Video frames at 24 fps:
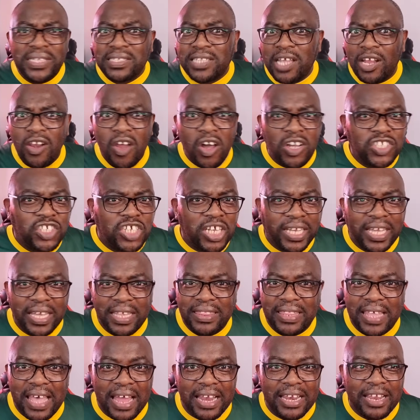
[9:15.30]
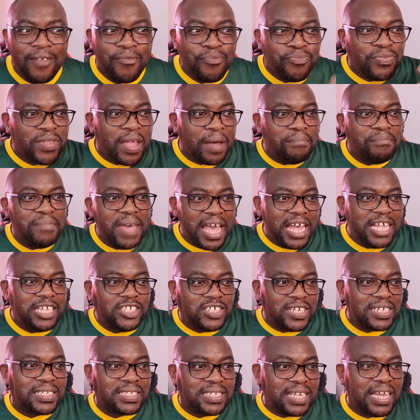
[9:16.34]
the logic in that? The man
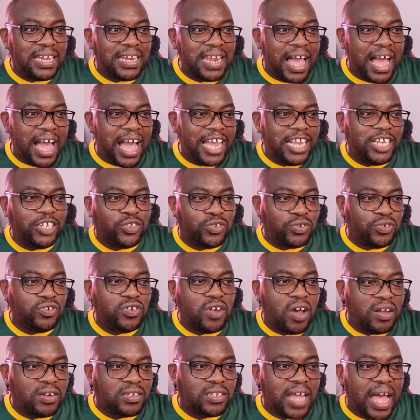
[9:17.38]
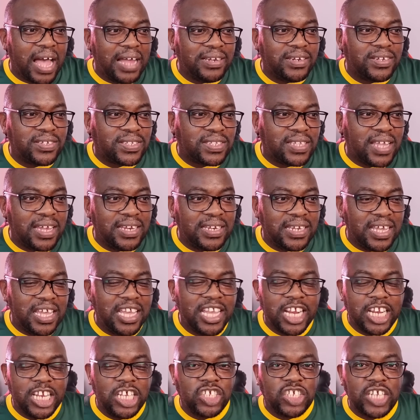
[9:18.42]
just said, I do not understand
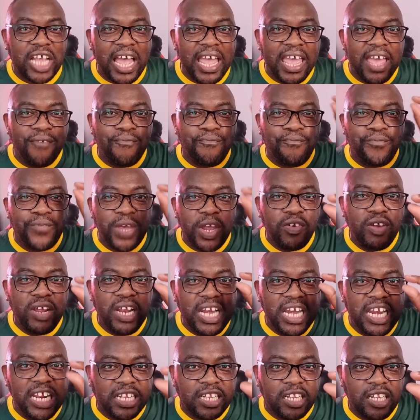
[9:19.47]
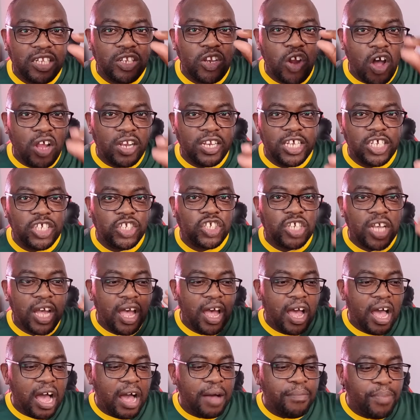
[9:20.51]
English. I have very little knowledge
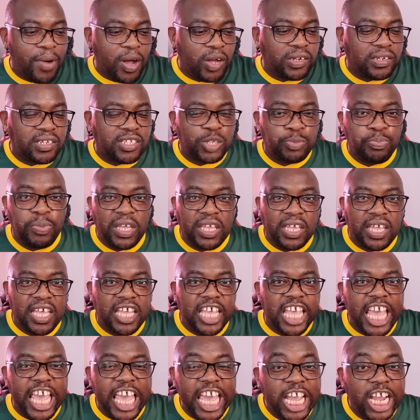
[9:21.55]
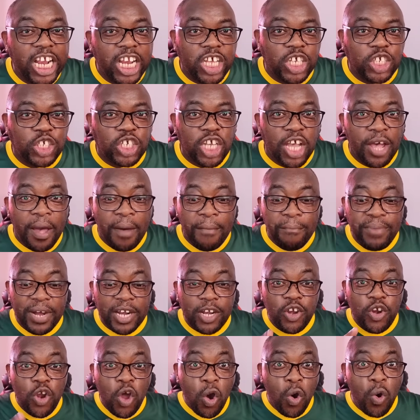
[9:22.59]
about speaking English.
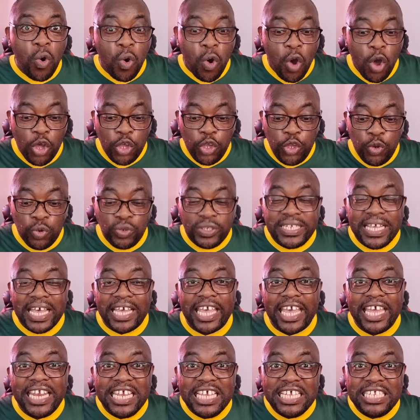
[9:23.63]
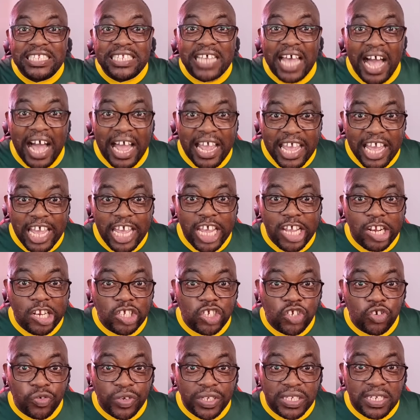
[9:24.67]
But no, you take an entire
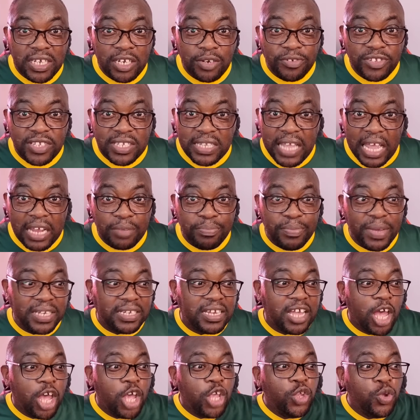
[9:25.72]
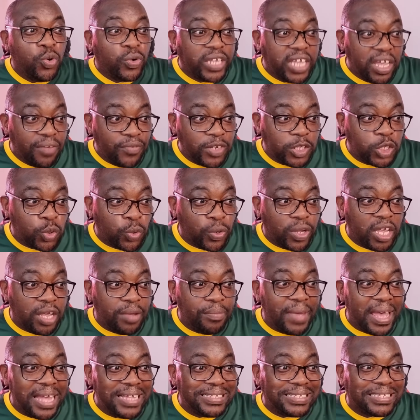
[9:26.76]
English written statement, you give it to
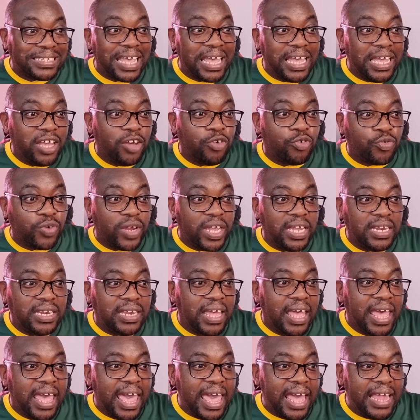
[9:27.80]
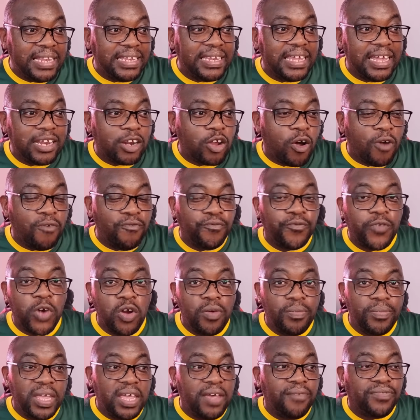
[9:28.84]
him and say, read, and then
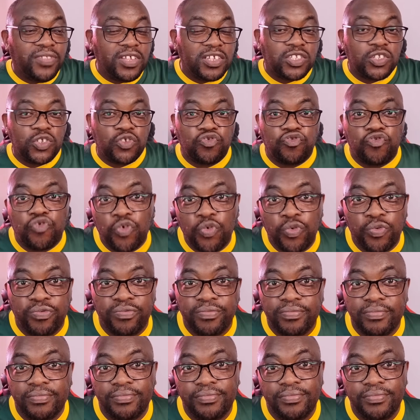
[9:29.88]
confirm if this is true.